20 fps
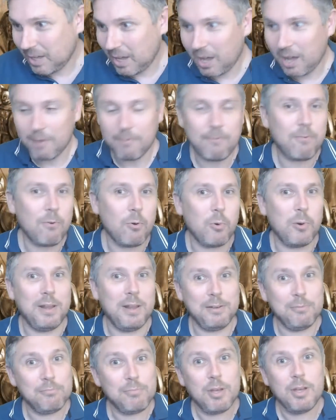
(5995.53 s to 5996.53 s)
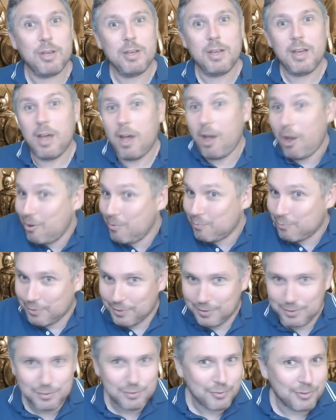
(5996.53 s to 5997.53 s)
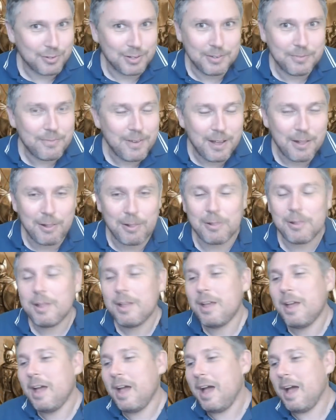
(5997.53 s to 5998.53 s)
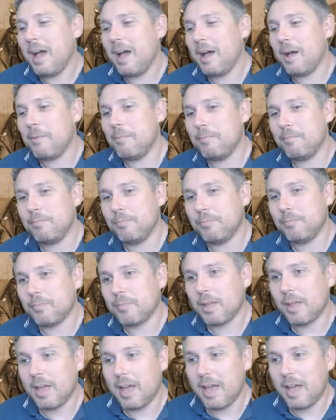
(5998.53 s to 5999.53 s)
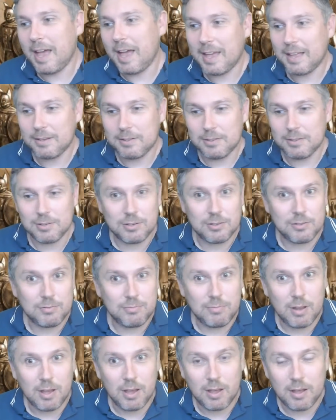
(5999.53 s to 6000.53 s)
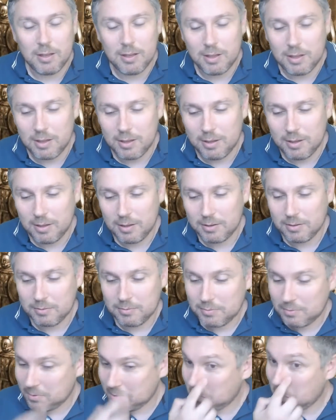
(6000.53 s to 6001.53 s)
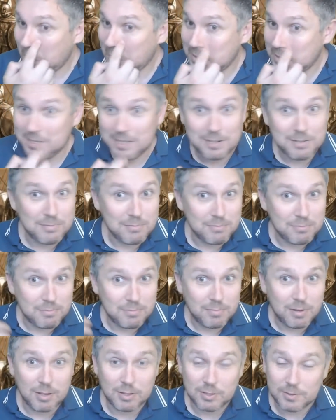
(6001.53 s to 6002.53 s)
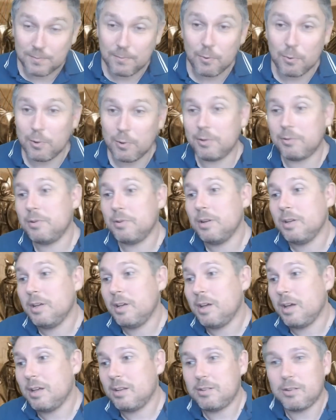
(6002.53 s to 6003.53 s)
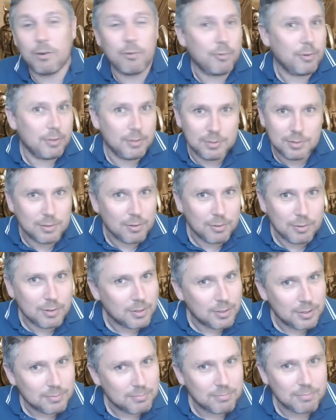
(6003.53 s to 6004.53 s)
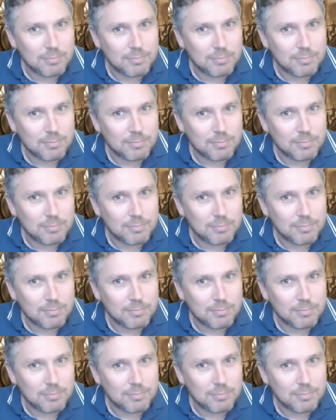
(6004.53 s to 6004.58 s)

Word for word: are falling. Oberyn's already fell, um, and uh, Quentyn has fallen. Doran's not going to